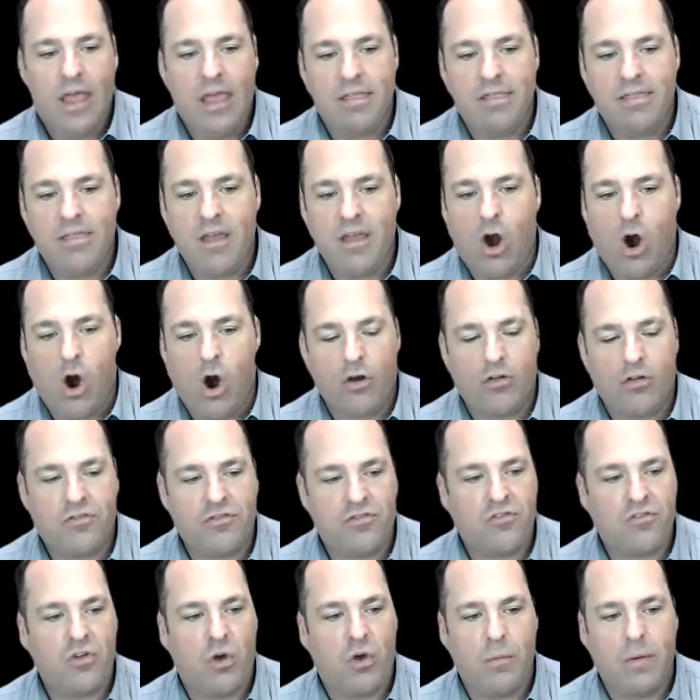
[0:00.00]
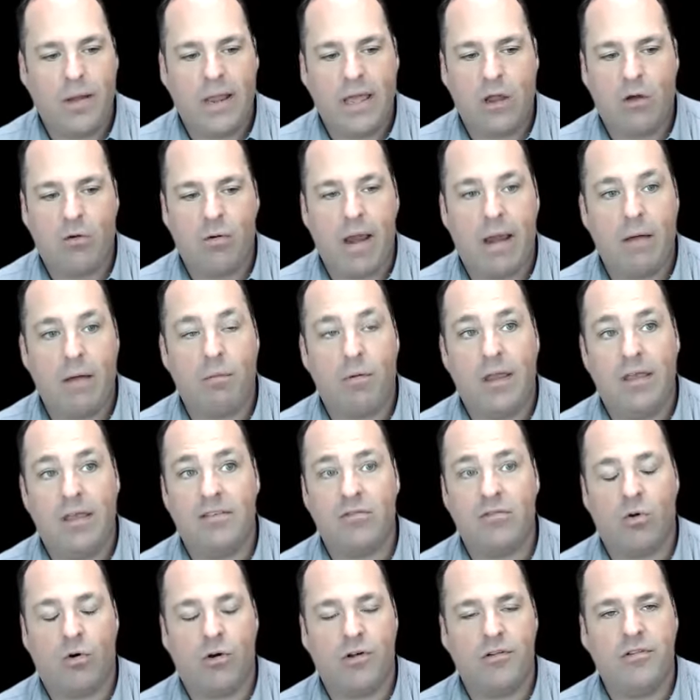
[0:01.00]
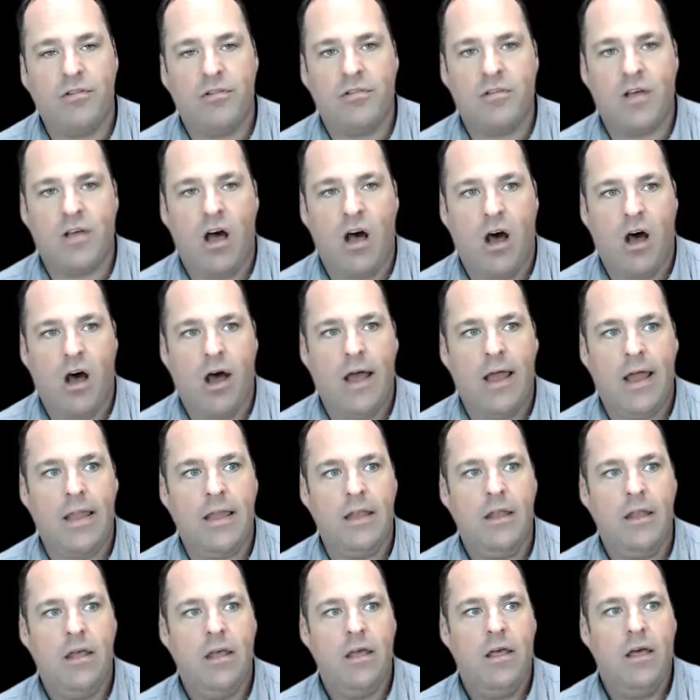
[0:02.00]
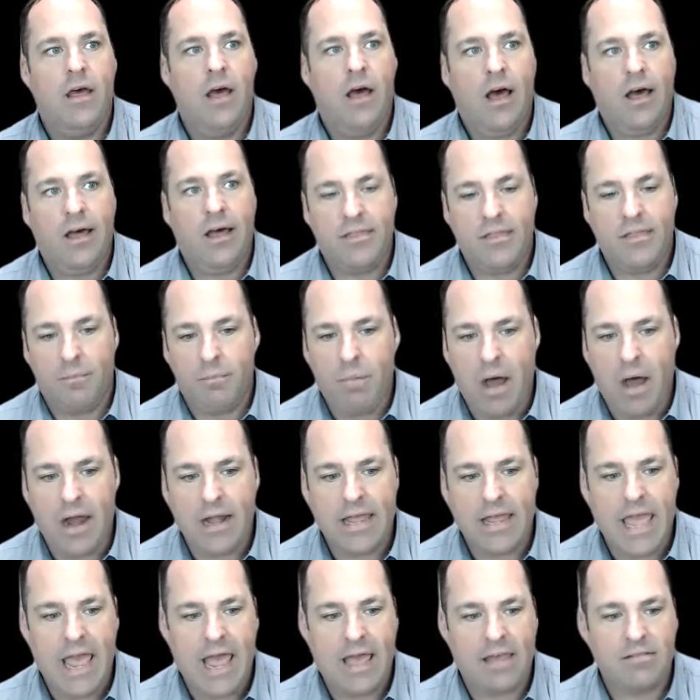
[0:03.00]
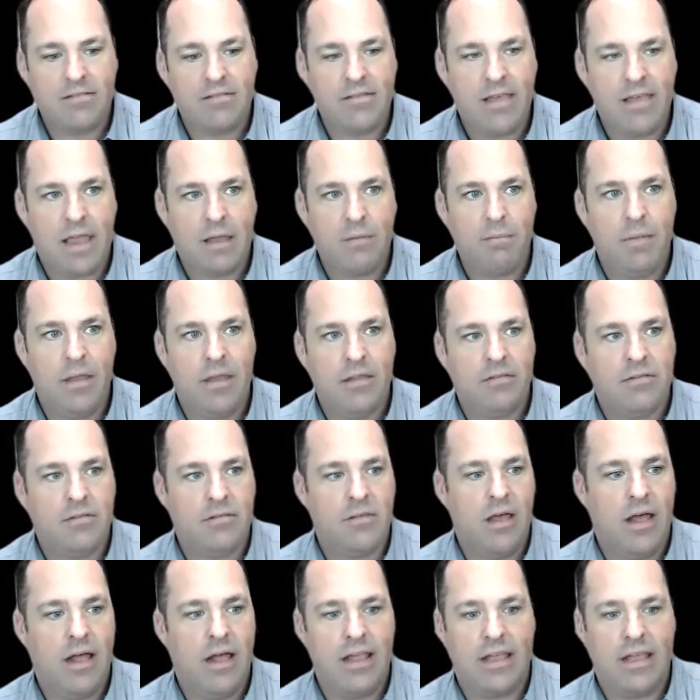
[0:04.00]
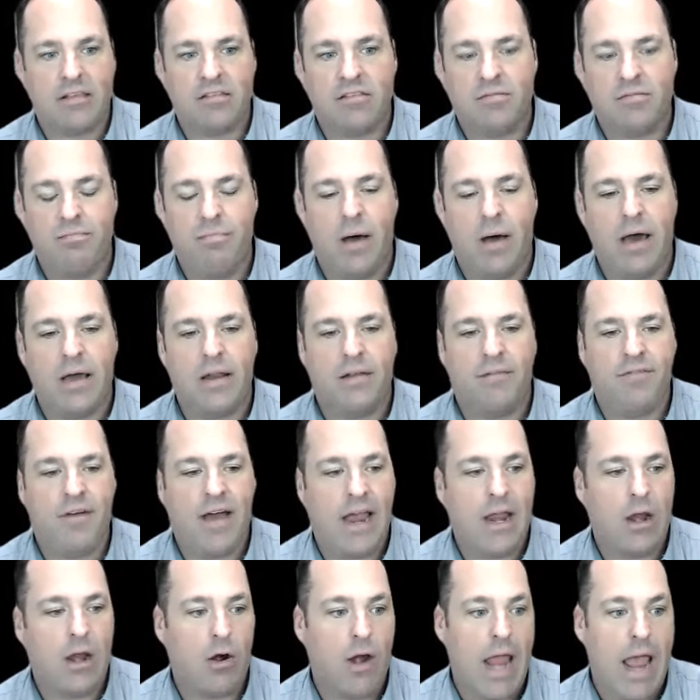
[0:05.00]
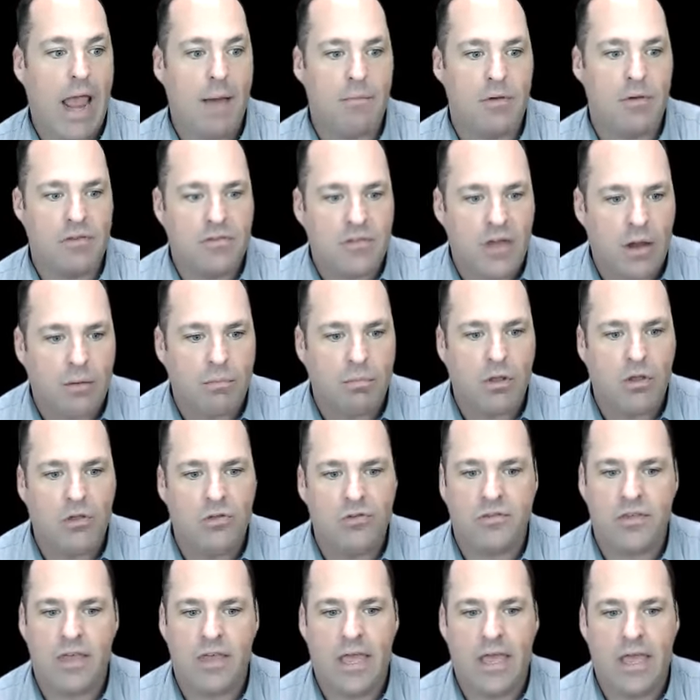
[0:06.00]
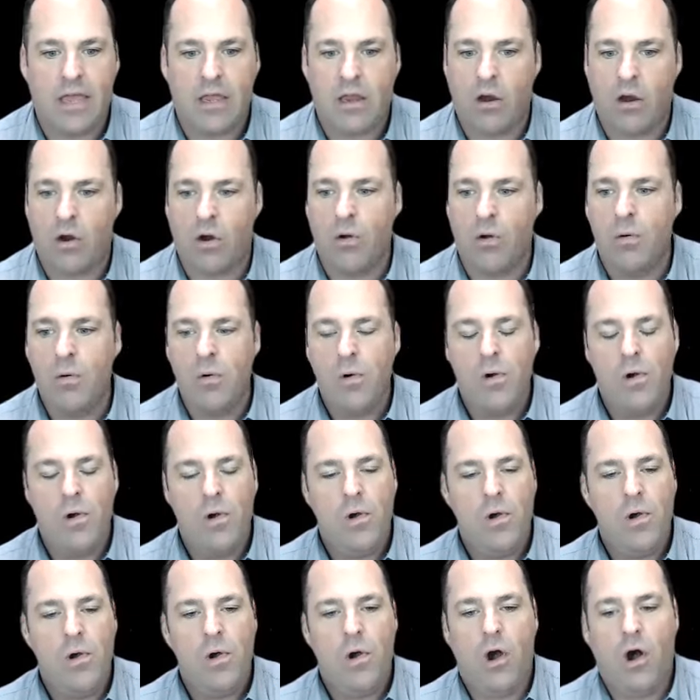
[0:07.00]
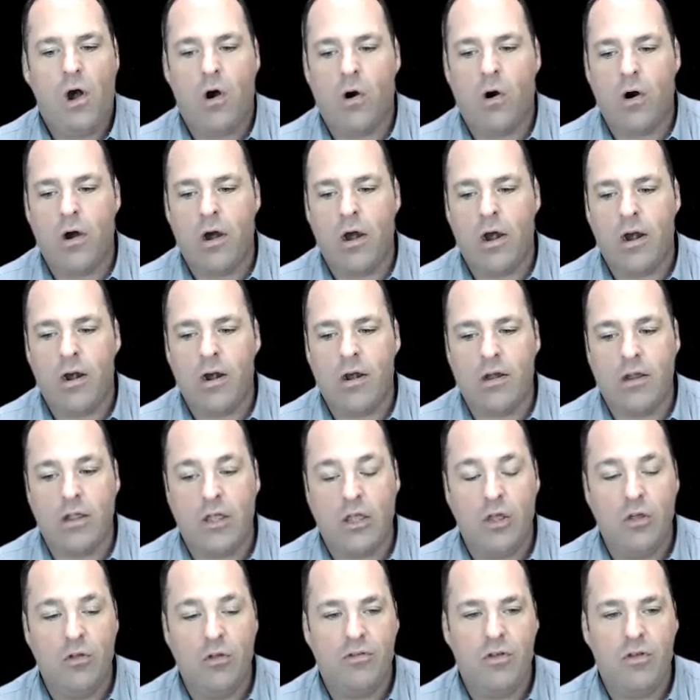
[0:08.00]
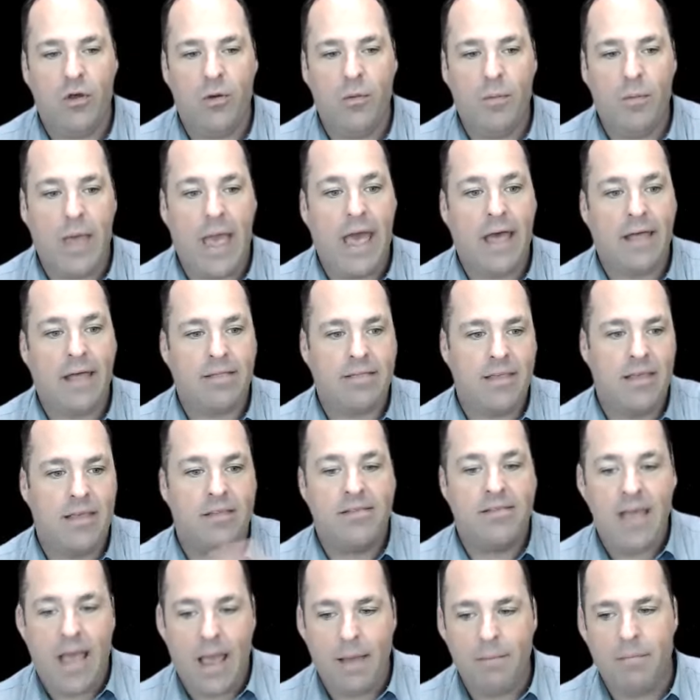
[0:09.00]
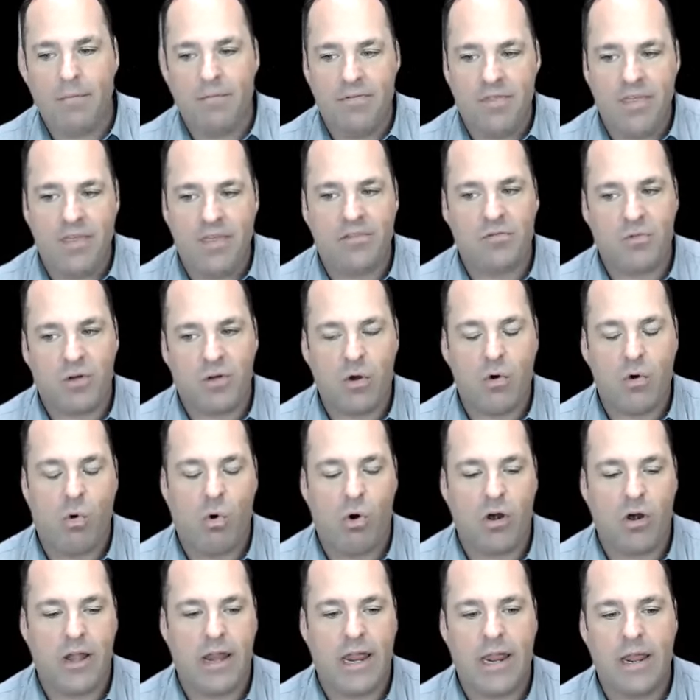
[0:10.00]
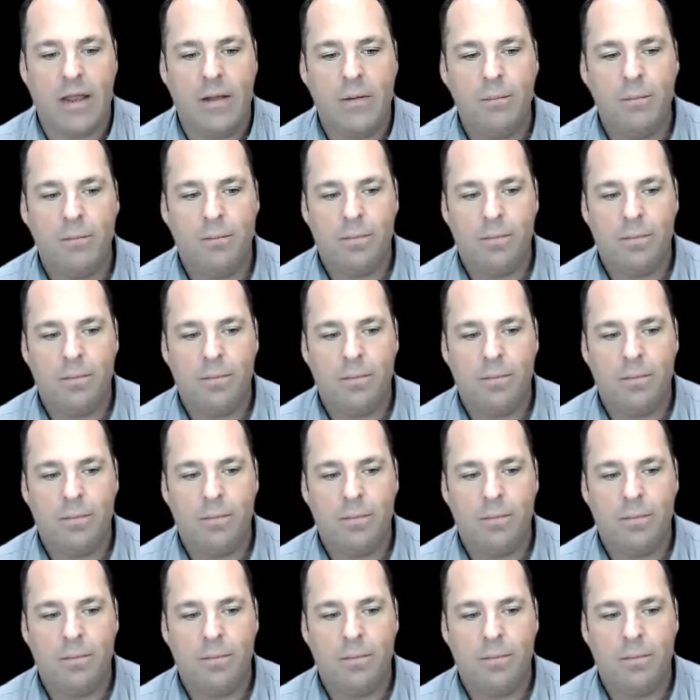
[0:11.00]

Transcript: there are so many great resources on uh, the podcast segments uh, like Spotify or Amazon Music or or YouTube at the time of this recording